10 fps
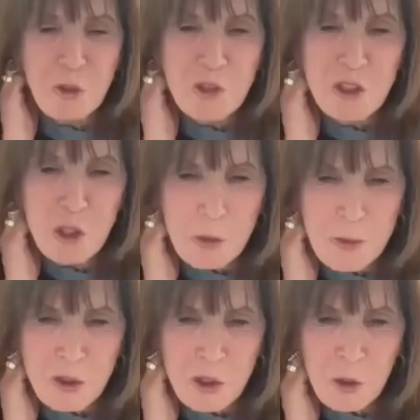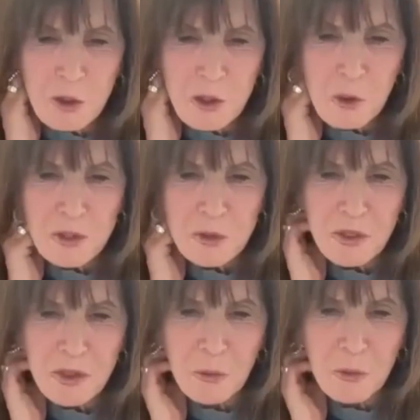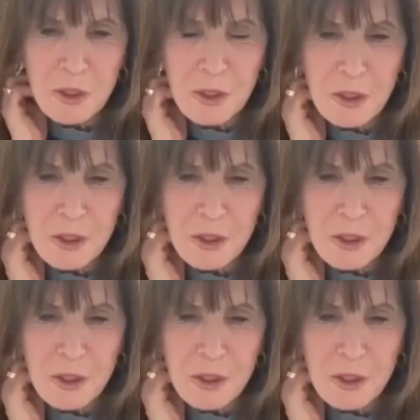in music? Did you go to music and art, or you went to another one?